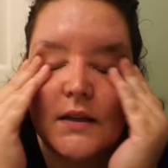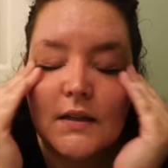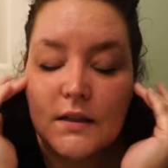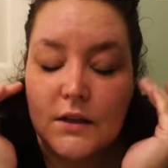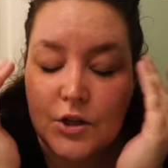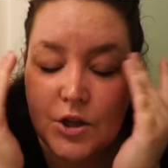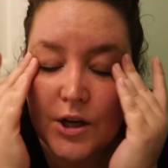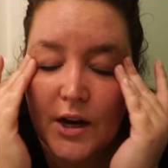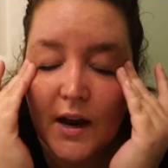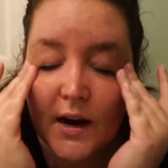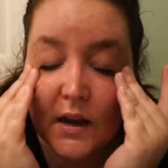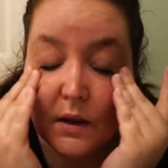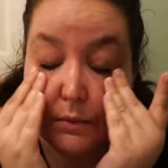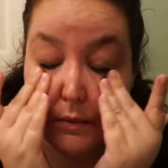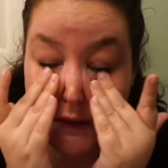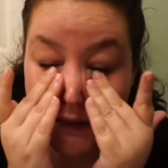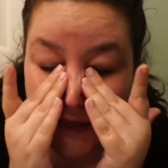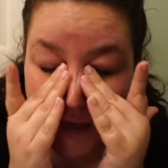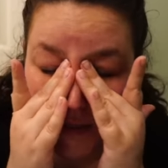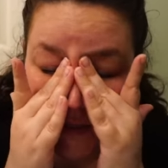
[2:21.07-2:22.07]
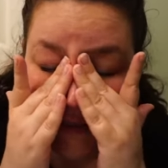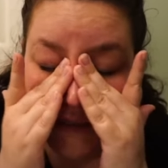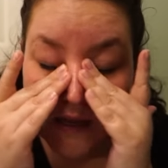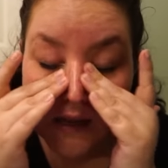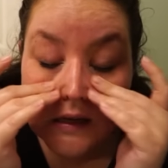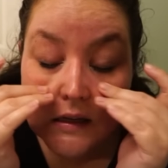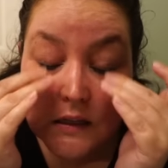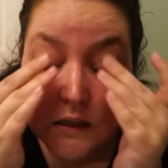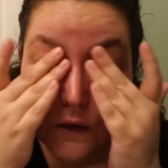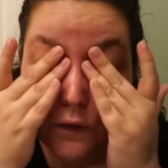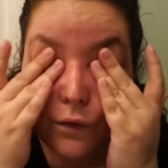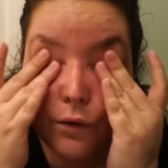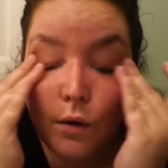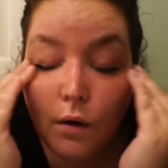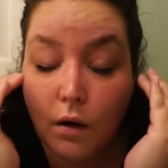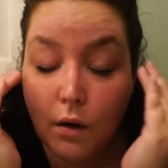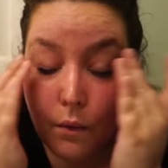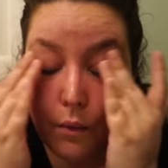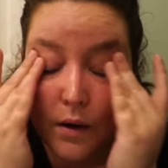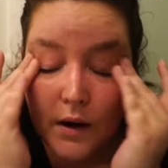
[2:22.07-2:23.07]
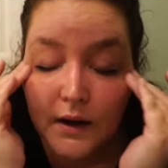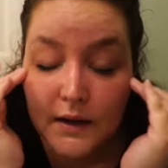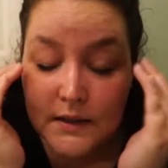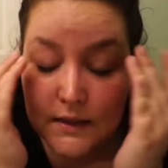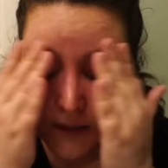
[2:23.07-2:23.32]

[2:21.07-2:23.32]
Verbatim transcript: as a chatty besides that Sephora one I